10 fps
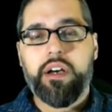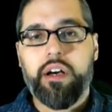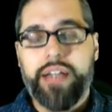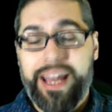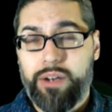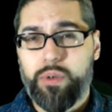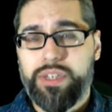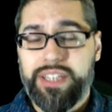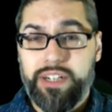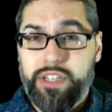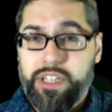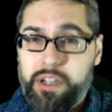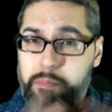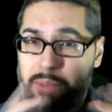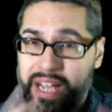categories that are going
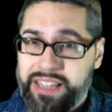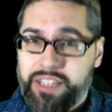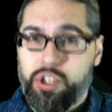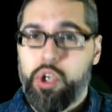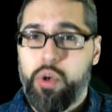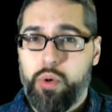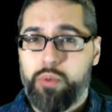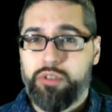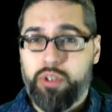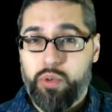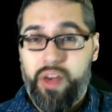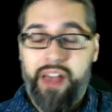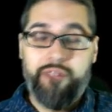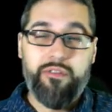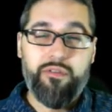to combine the two, so you
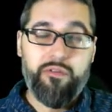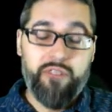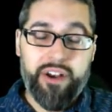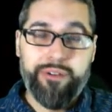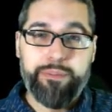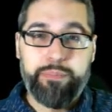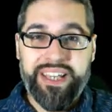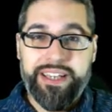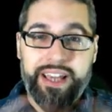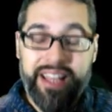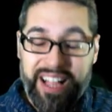have a very big,